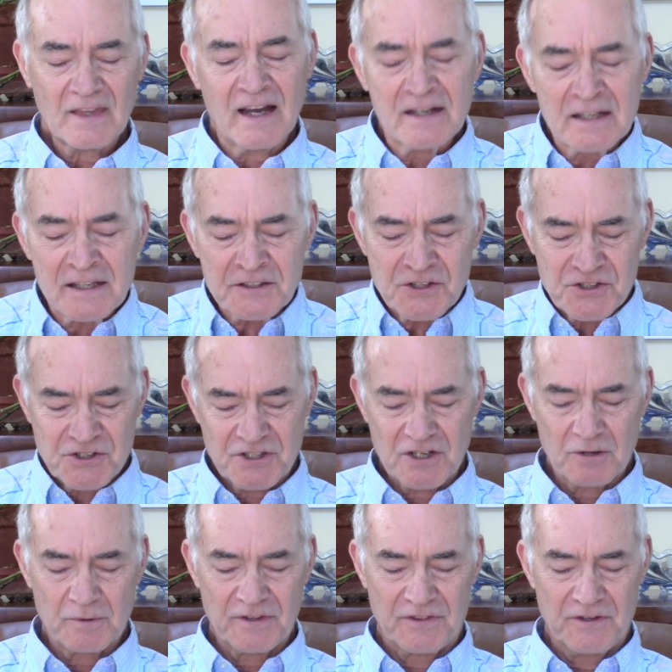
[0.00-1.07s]
I'd like to
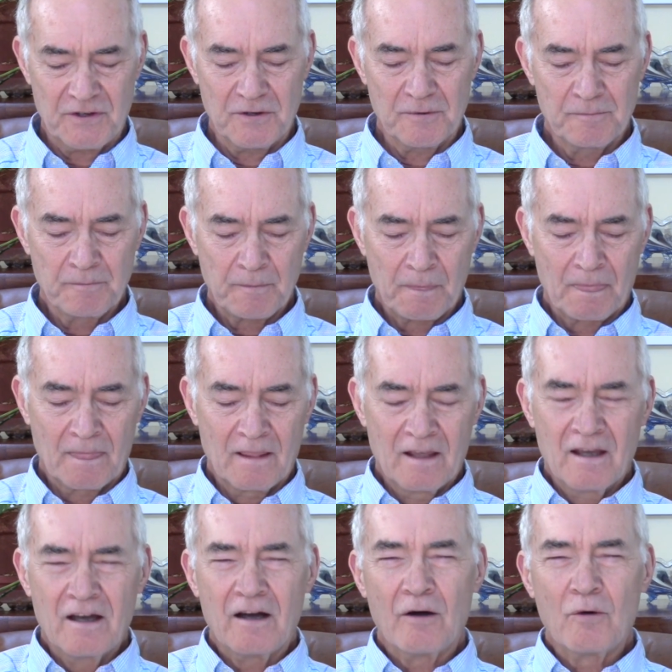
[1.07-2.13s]
share with you
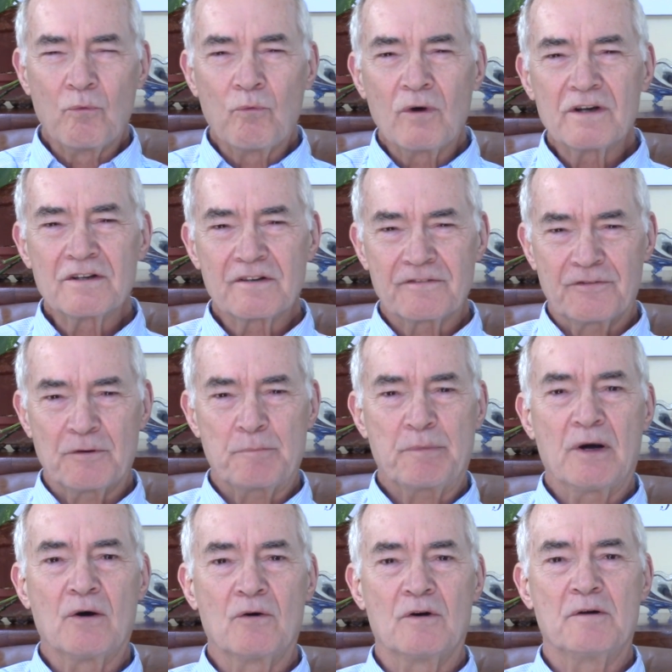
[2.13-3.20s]
a wonderful
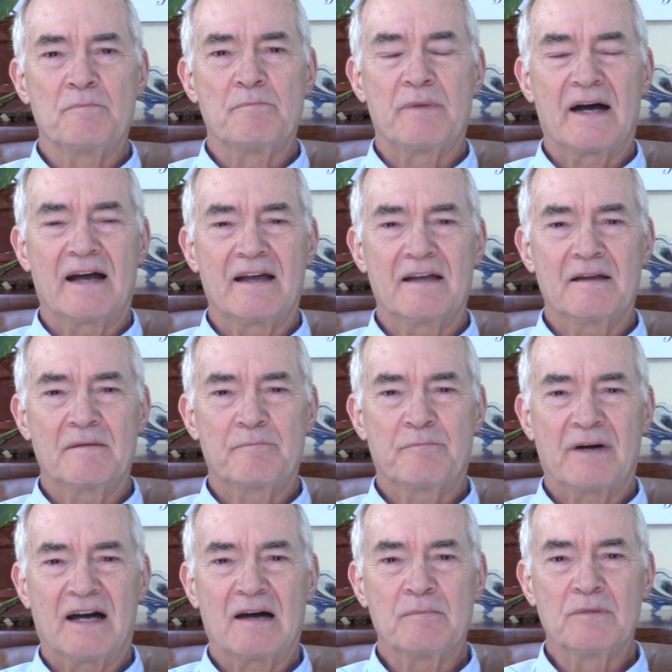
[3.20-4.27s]
poem by
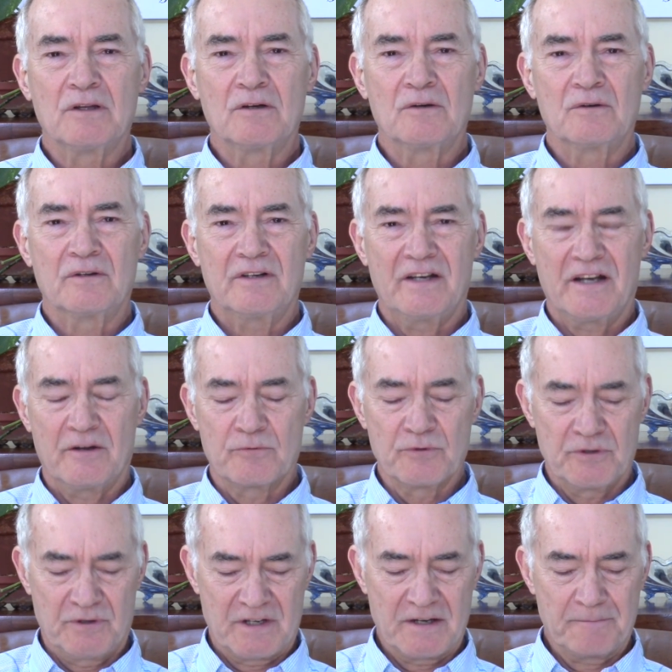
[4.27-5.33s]
Pablo
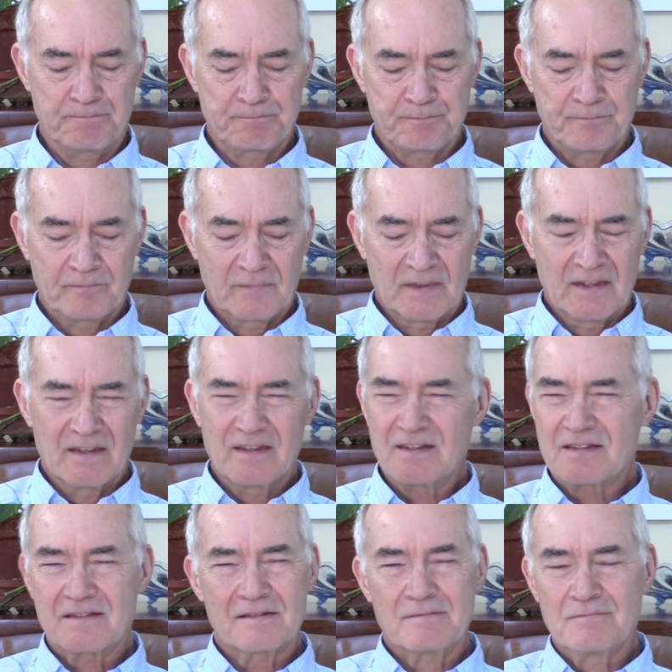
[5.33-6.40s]
Neruda,
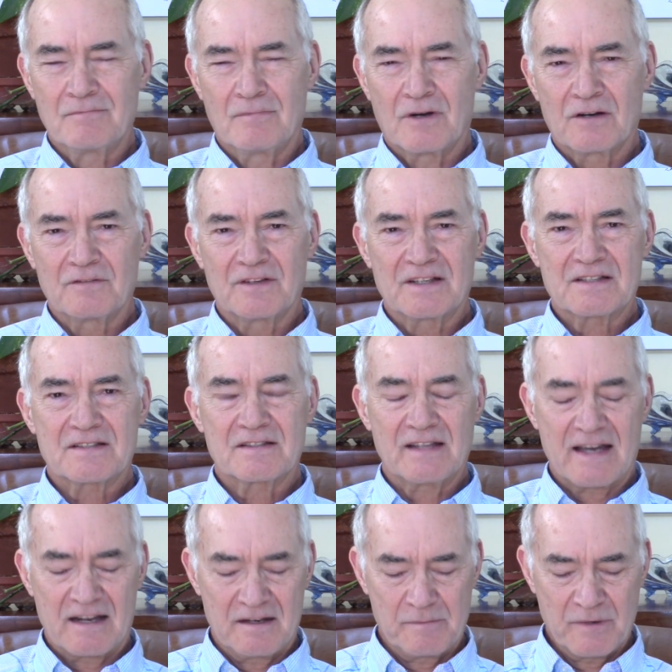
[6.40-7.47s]
this marvelous
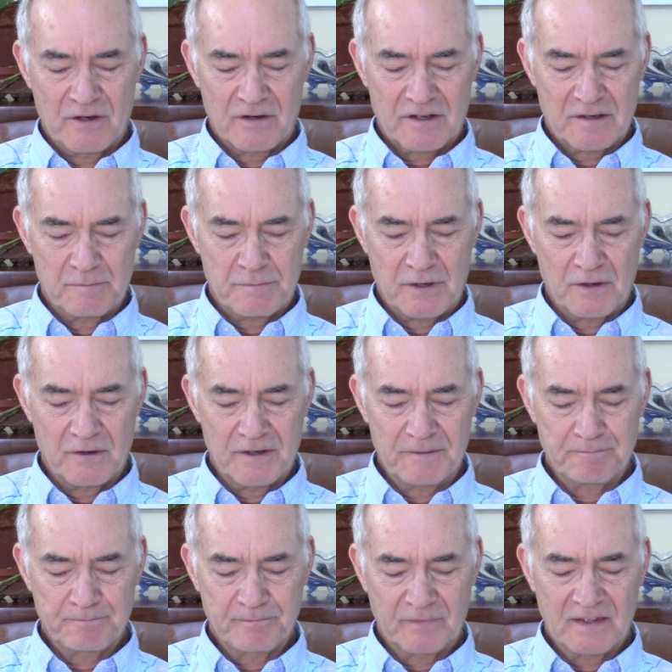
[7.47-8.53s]
Latin American poet.
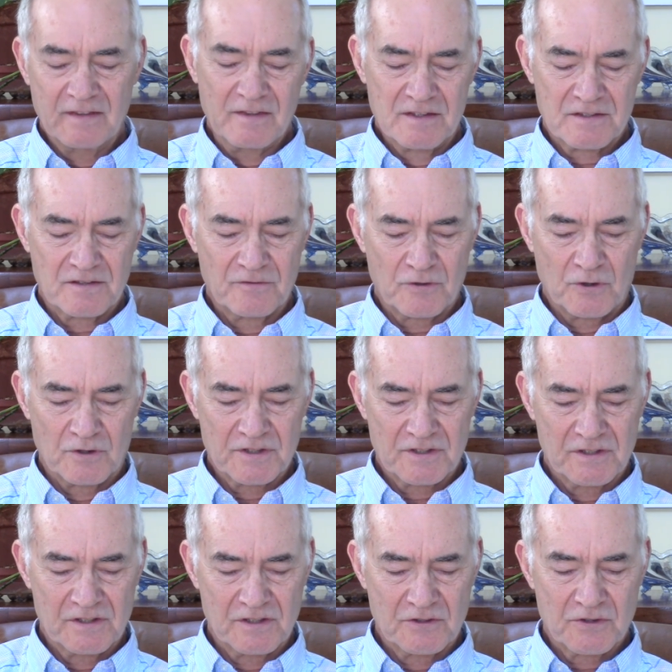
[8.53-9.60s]
And this, of course,
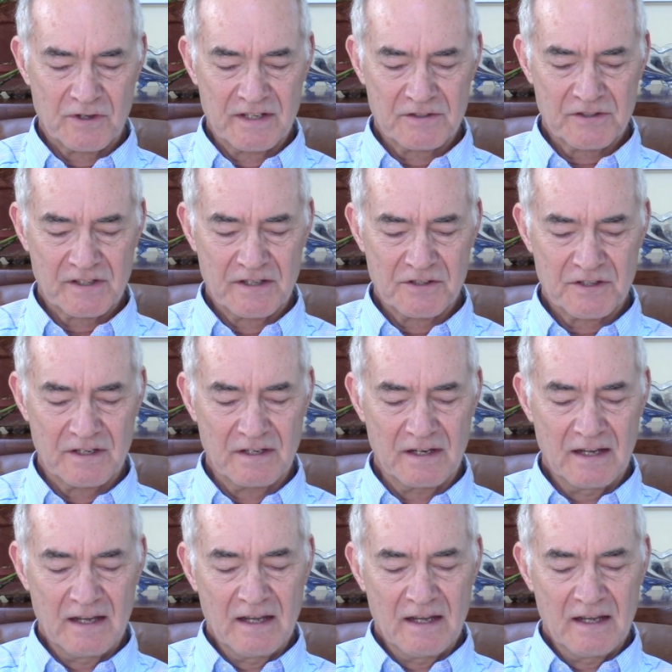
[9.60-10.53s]
is a translation.